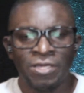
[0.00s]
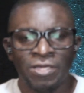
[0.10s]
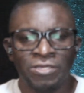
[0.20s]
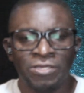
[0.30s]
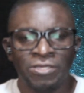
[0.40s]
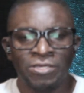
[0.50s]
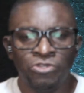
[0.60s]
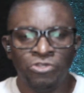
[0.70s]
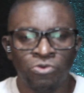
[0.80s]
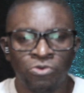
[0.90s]

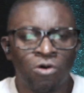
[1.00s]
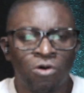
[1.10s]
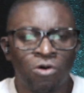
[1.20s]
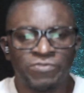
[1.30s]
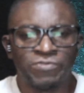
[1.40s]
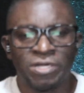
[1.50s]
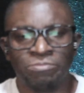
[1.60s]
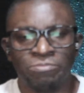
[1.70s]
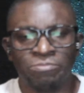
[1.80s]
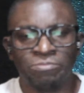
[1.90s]
You also have to
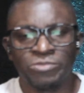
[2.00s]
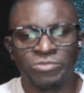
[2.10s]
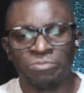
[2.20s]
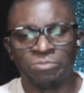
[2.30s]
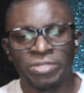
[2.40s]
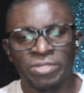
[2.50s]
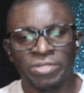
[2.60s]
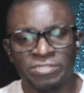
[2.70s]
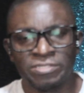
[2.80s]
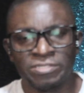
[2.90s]
come to the
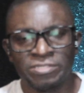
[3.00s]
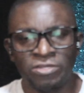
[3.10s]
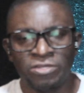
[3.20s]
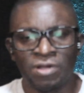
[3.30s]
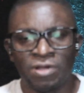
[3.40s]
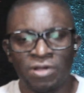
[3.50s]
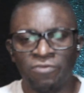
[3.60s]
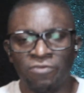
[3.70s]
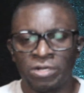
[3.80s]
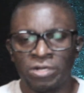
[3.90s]
place in your life
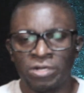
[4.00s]
where